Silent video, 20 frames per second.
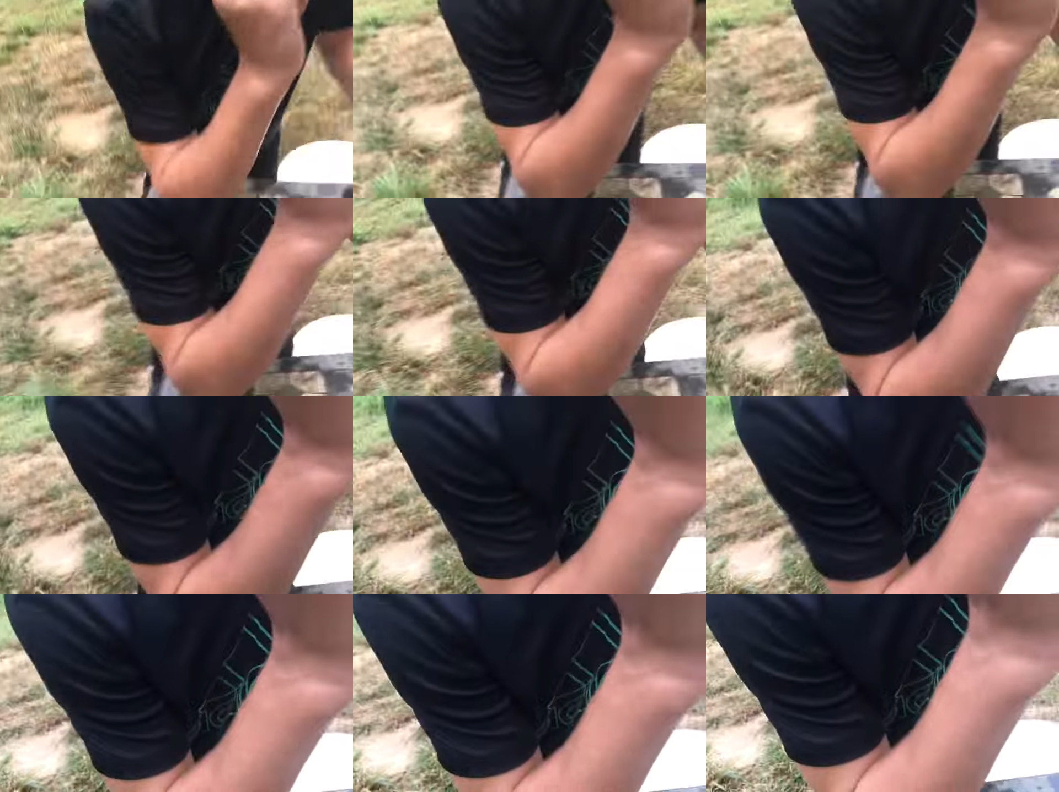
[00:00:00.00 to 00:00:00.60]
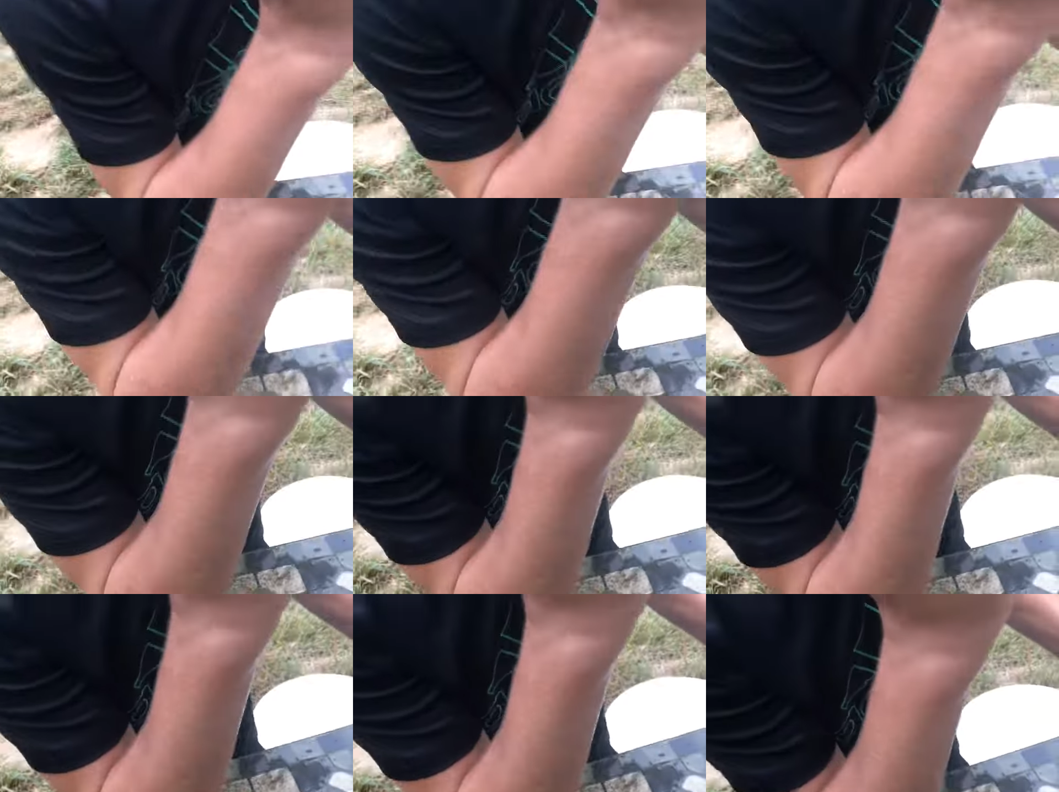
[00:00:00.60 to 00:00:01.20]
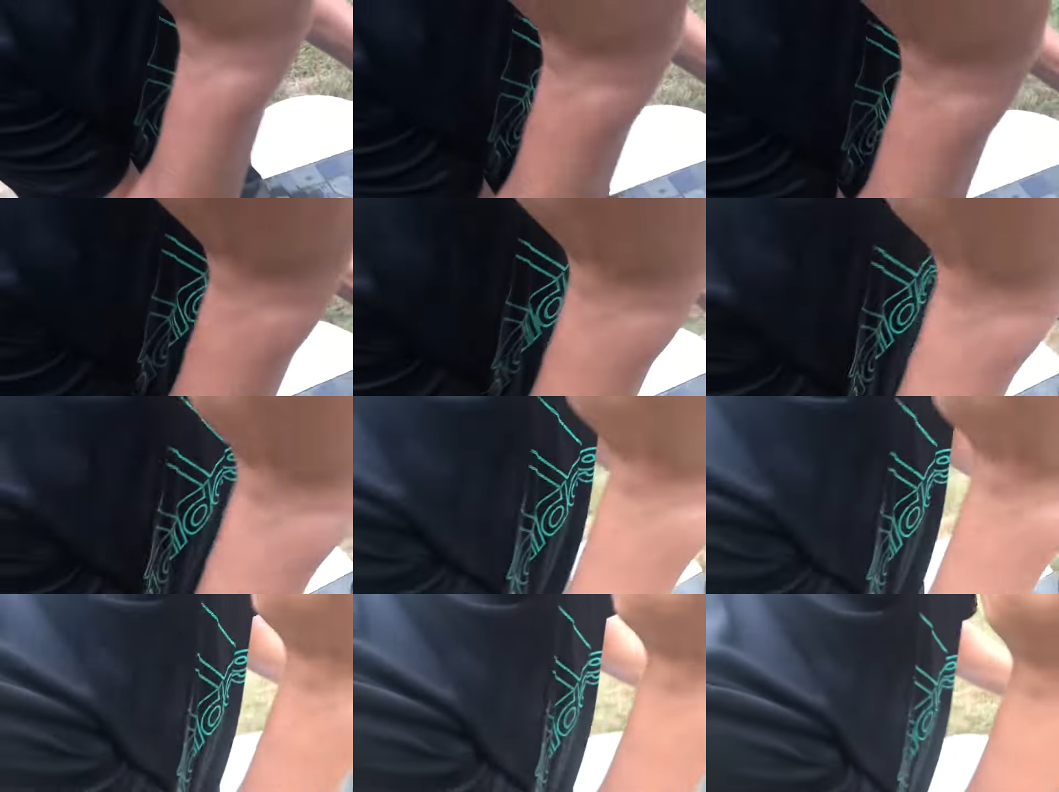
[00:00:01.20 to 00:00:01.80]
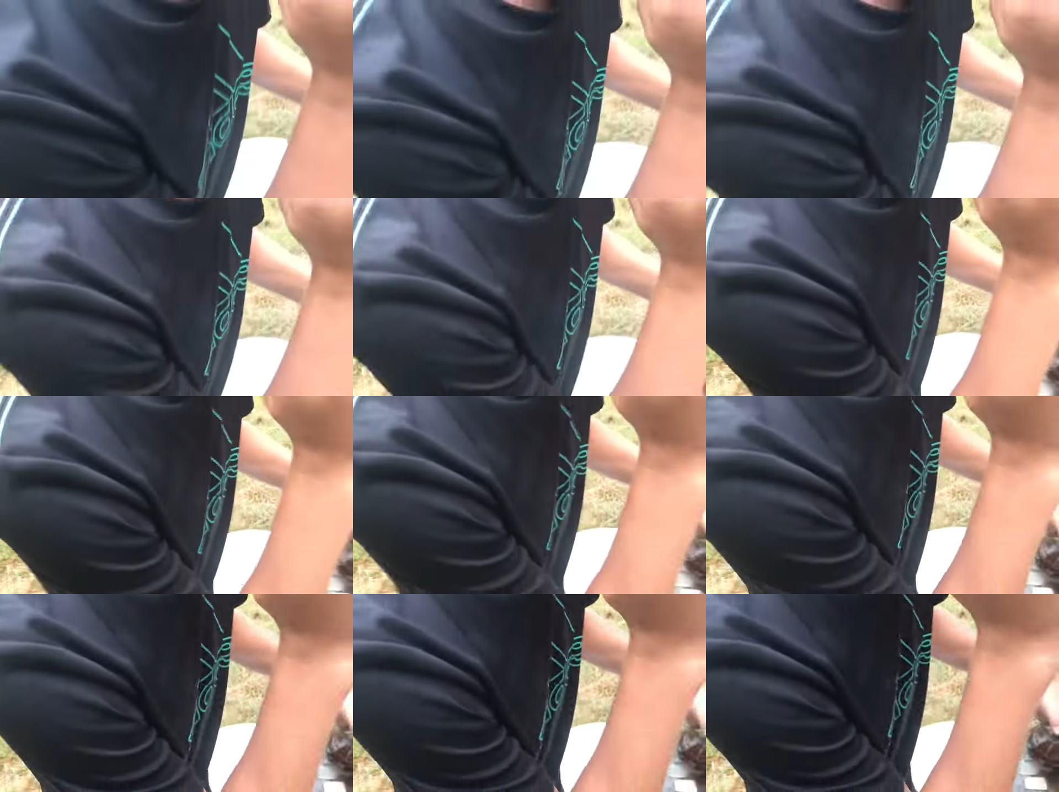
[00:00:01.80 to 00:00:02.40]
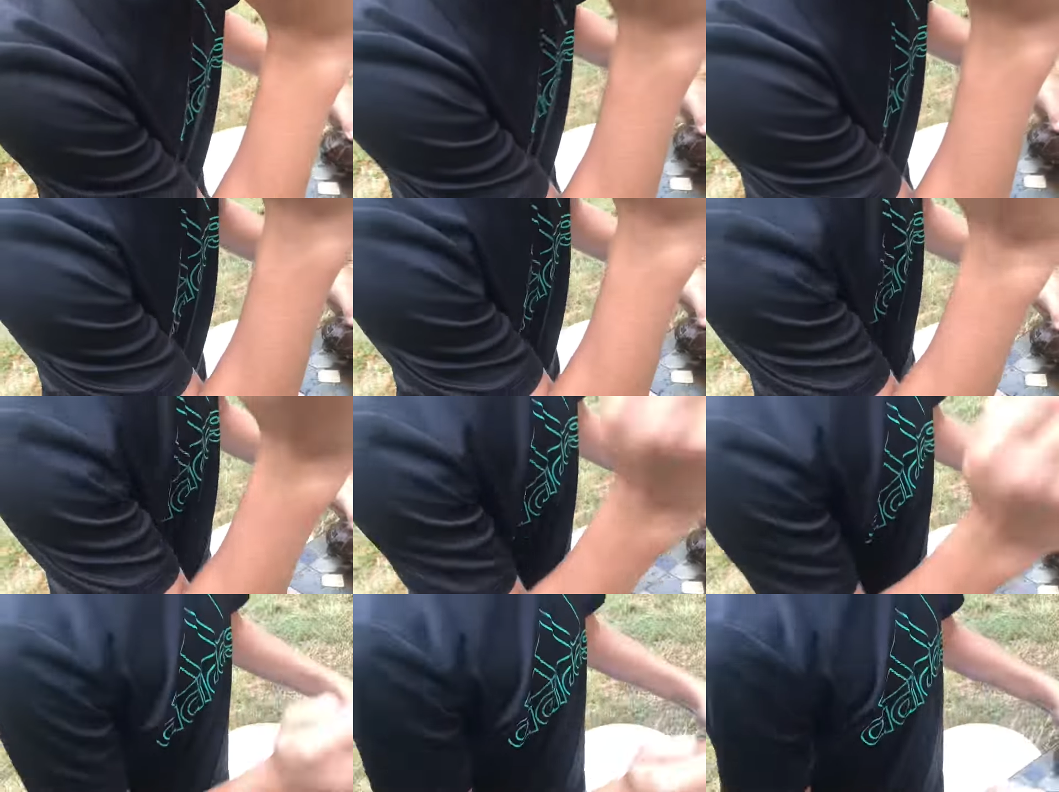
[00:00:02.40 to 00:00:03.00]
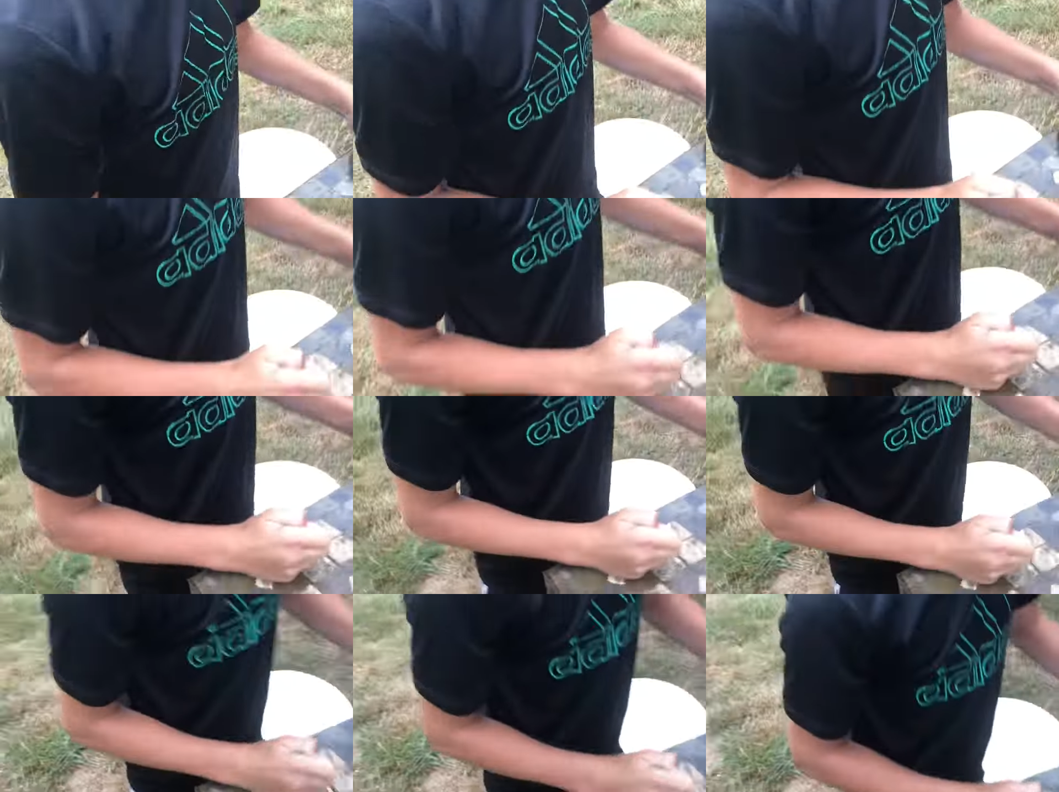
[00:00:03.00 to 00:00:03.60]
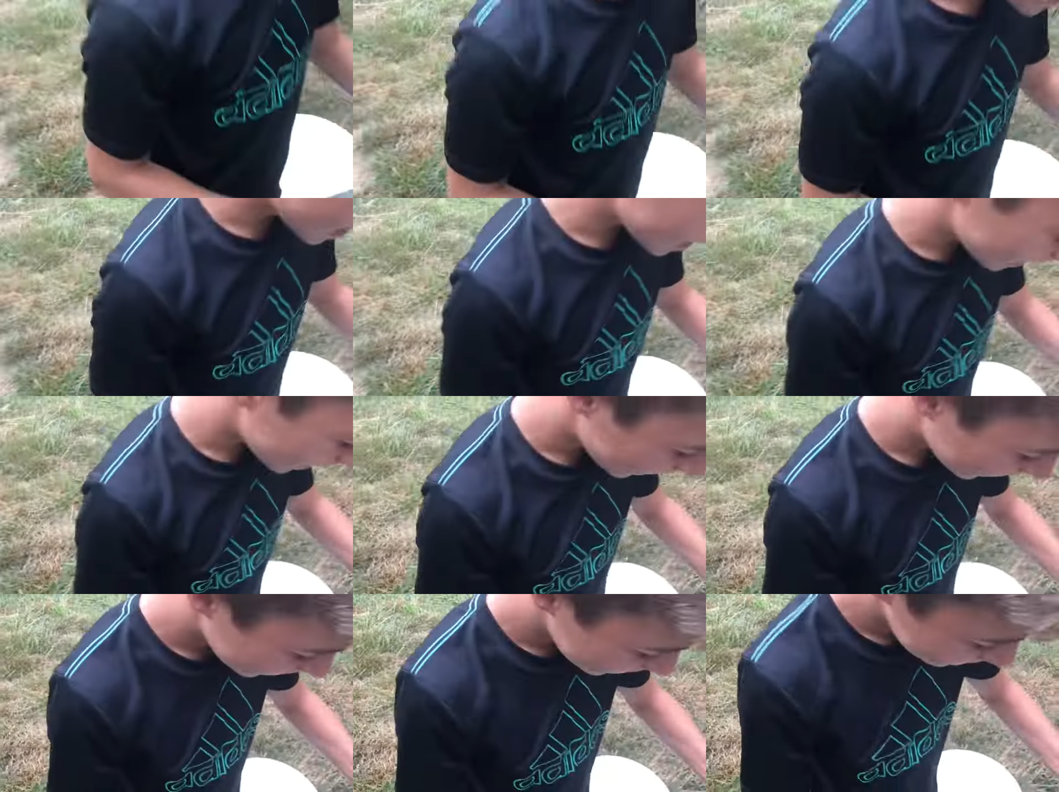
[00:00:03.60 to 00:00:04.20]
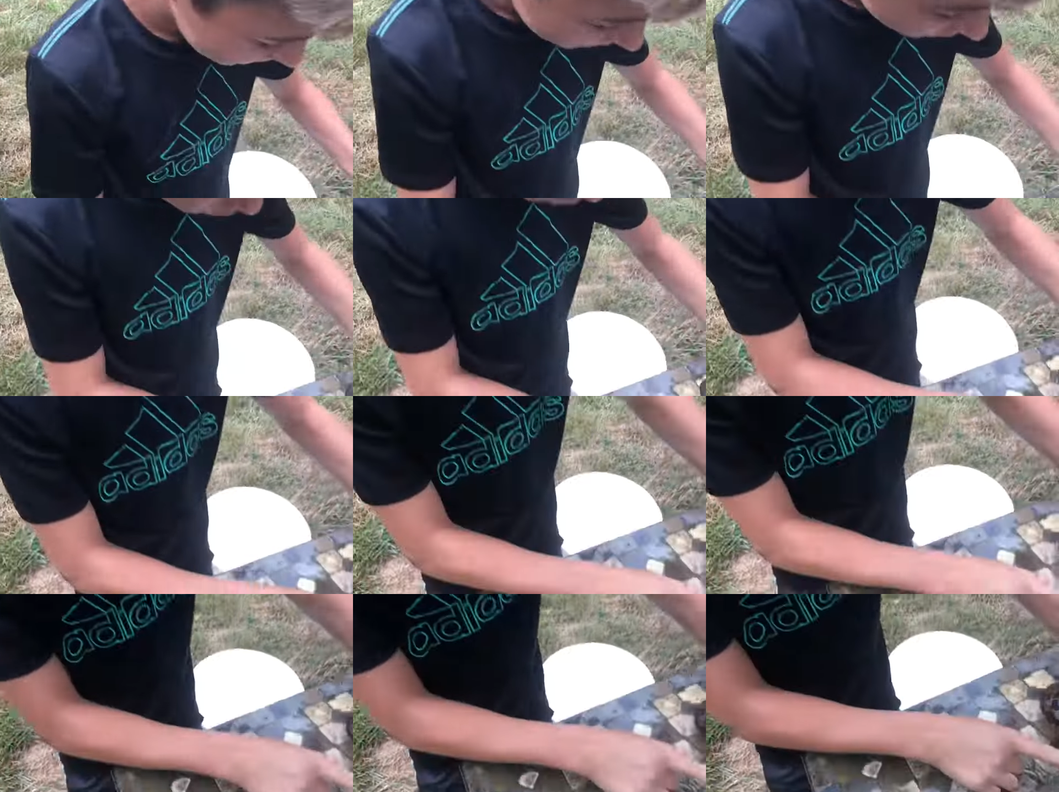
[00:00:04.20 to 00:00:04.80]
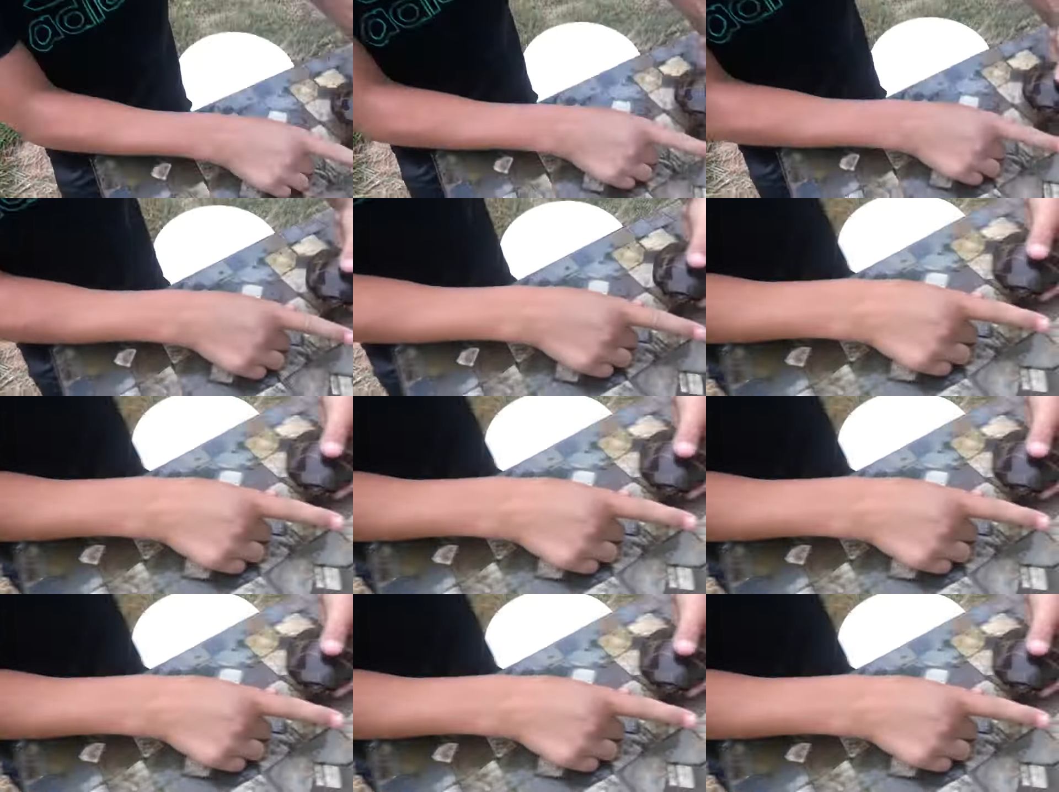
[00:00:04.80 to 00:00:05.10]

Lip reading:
No face is visible, so there are no lips to read.